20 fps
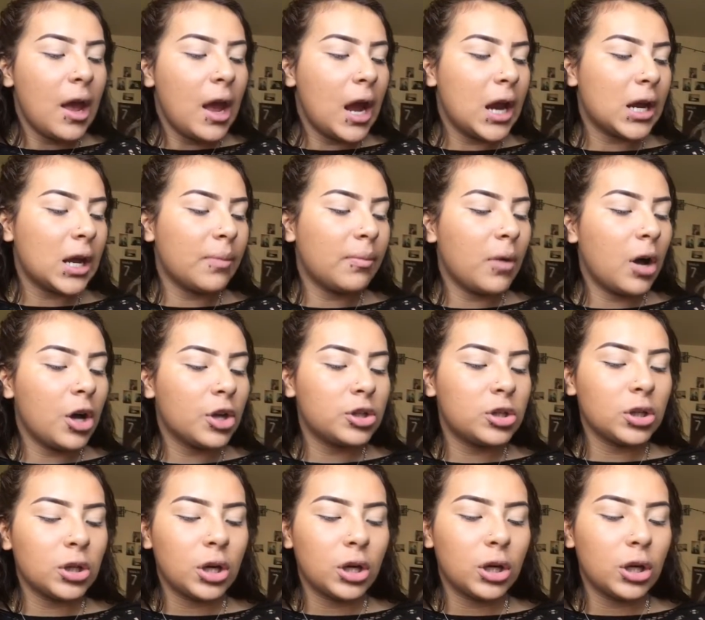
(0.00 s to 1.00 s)
and I'm
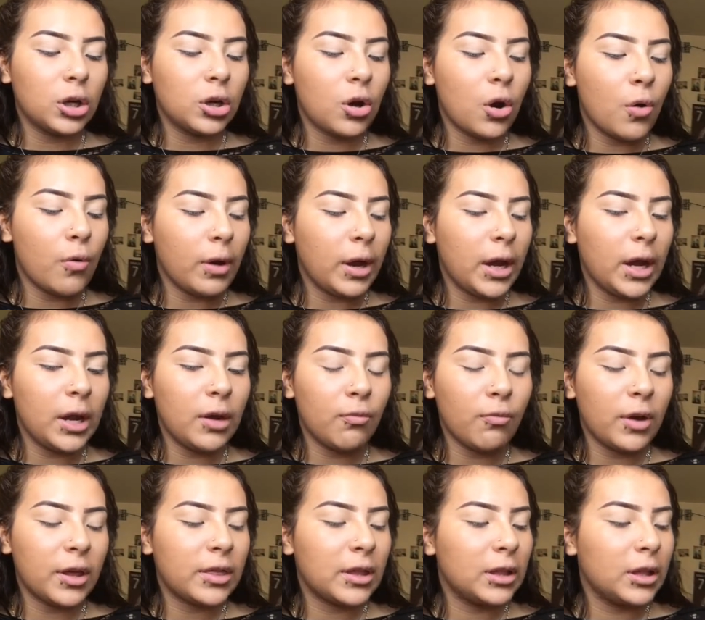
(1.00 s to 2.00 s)
also gonna go in
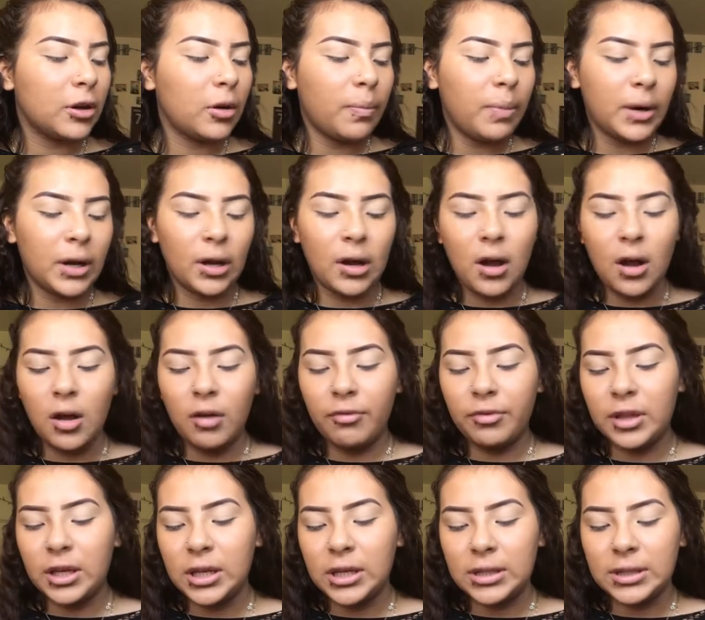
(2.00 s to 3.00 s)
with a little bit
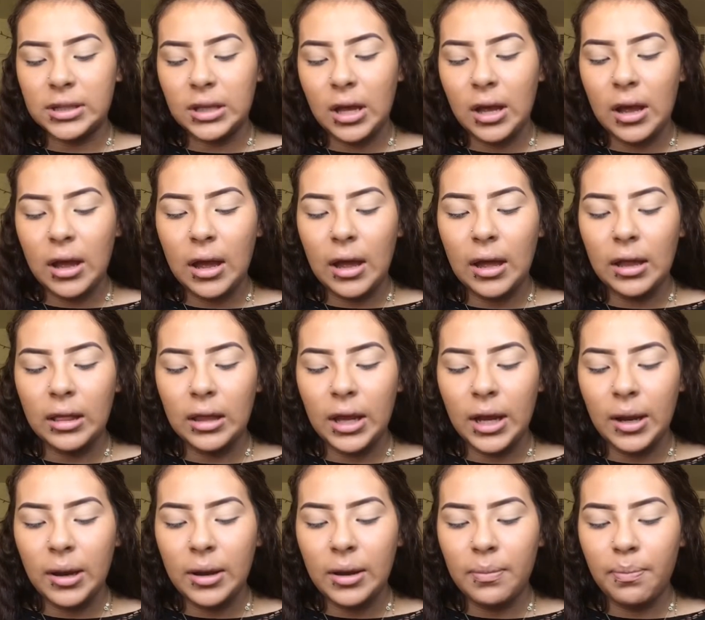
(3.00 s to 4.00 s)
of this
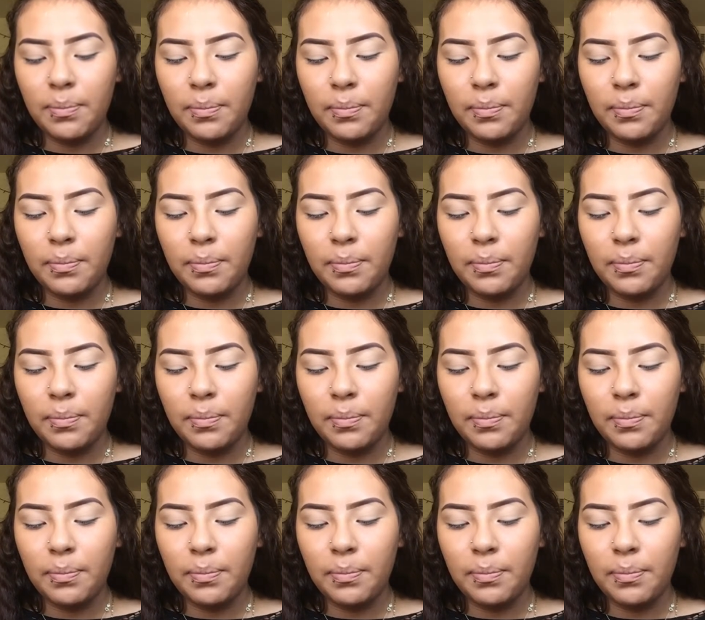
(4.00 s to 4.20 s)
LA